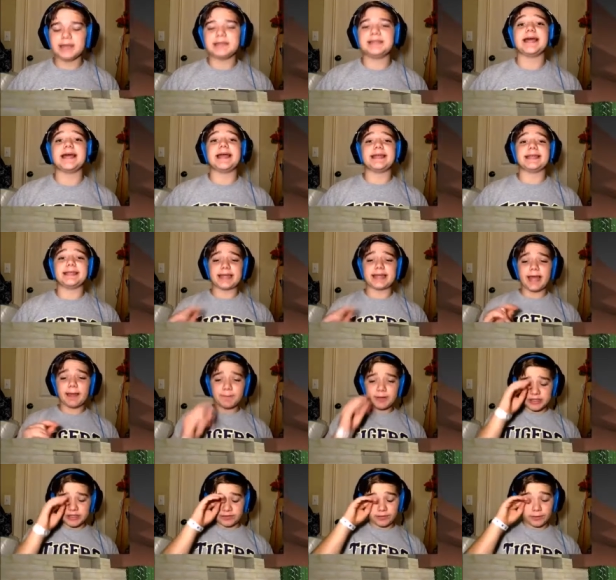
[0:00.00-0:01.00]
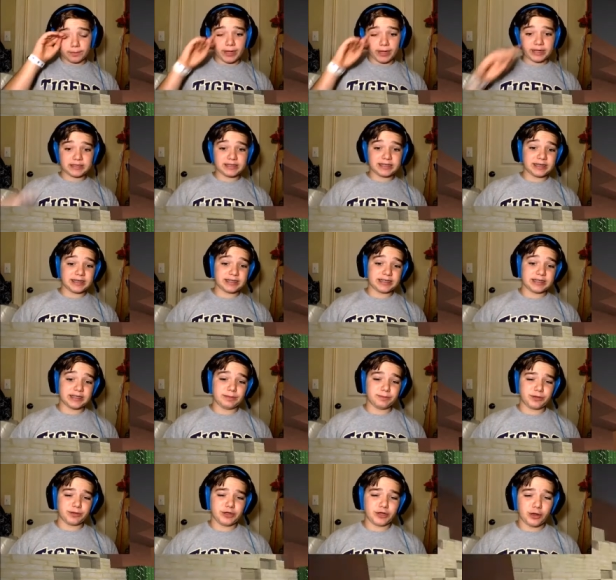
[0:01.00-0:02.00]
take damage from my
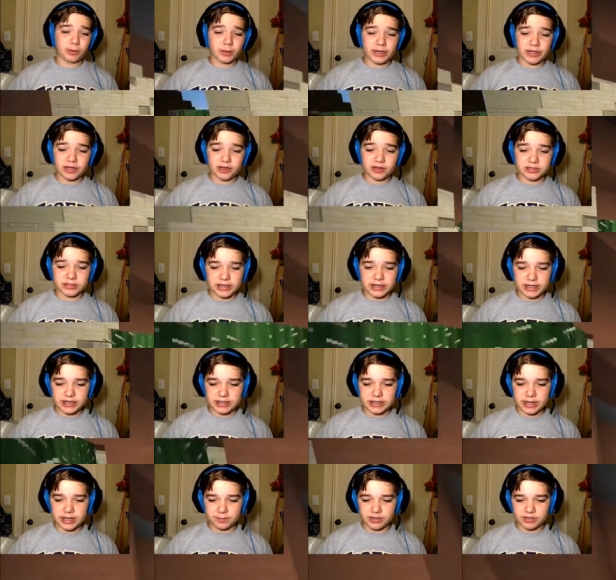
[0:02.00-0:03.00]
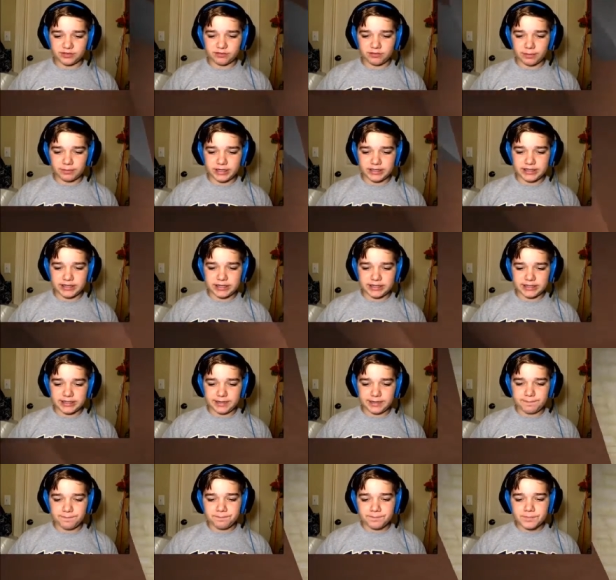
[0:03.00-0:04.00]
TNT, but nobody else takes damage from my
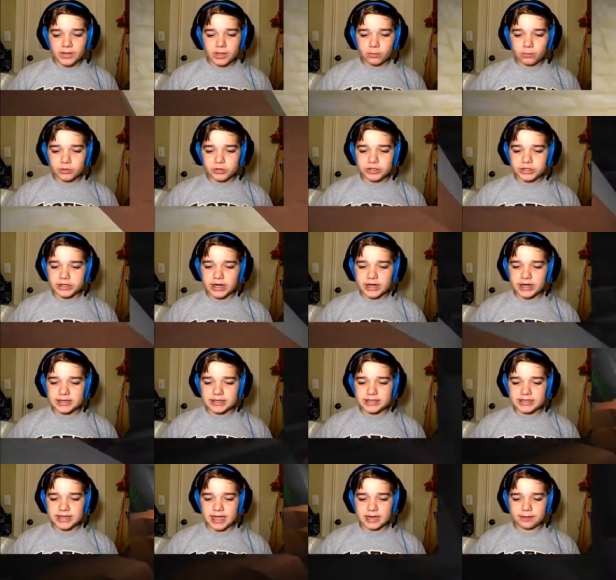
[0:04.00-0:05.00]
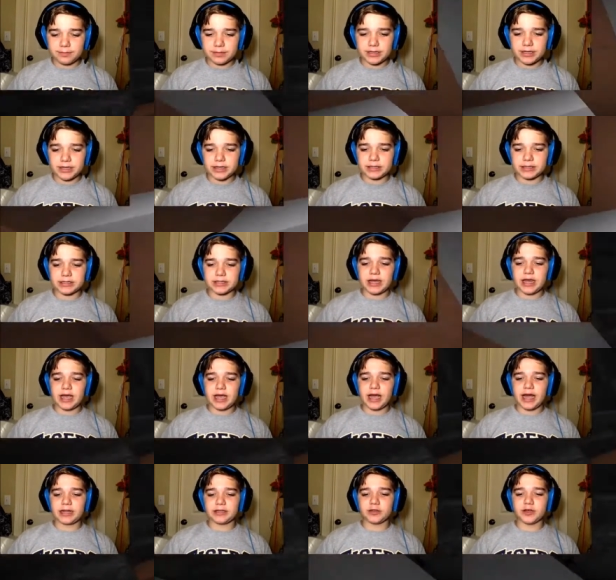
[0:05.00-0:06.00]
TNT. Which is kind of sad because
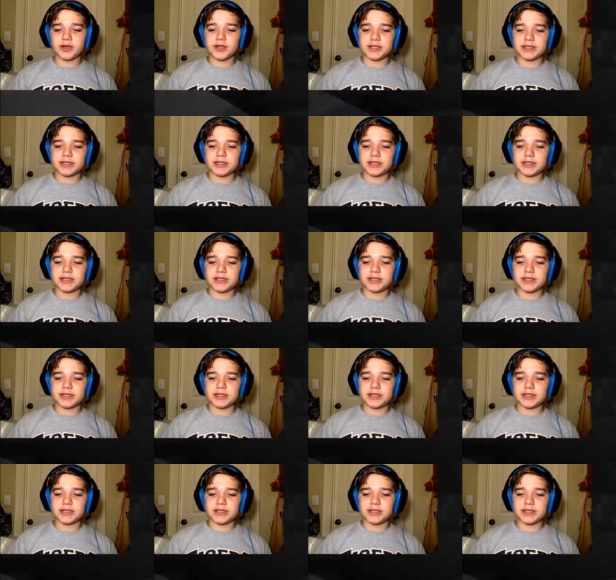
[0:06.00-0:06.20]
I throw the